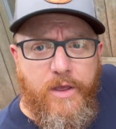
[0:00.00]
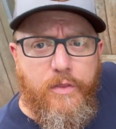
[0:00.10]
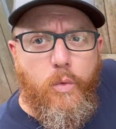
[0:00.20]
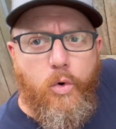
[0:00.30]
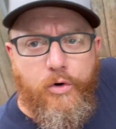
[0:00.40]

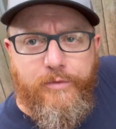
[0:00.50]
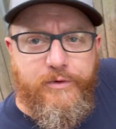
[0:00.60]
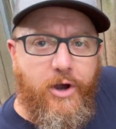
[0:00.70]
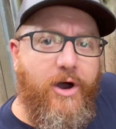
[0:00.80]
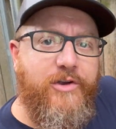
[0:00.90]
the word of
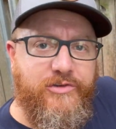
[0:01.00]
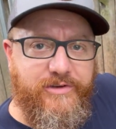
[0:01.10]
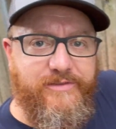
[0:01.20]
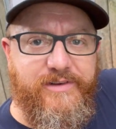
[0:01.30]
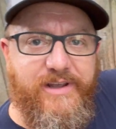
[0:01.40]

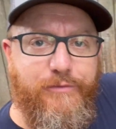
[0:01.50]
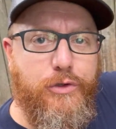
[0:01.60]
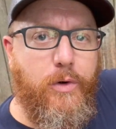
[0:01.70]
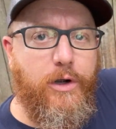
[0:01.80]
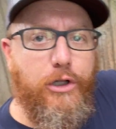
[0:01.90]
caution, if
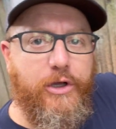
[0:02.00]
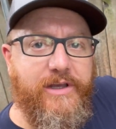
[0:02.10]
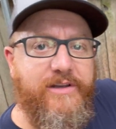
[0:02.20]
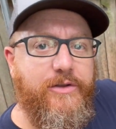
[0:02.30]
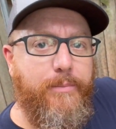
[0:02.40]
you are
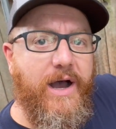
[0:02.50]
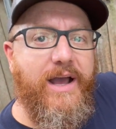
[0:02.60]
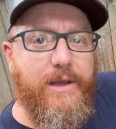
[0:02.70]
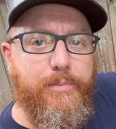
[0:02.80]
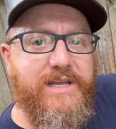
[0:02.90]
looking to
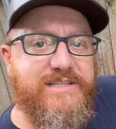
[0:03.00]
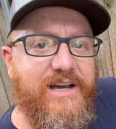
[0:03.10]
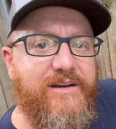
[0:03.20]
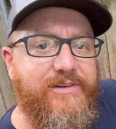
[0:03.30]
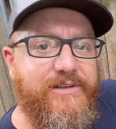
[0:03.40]
buy a pizza
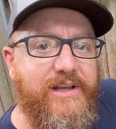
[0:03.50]
oven,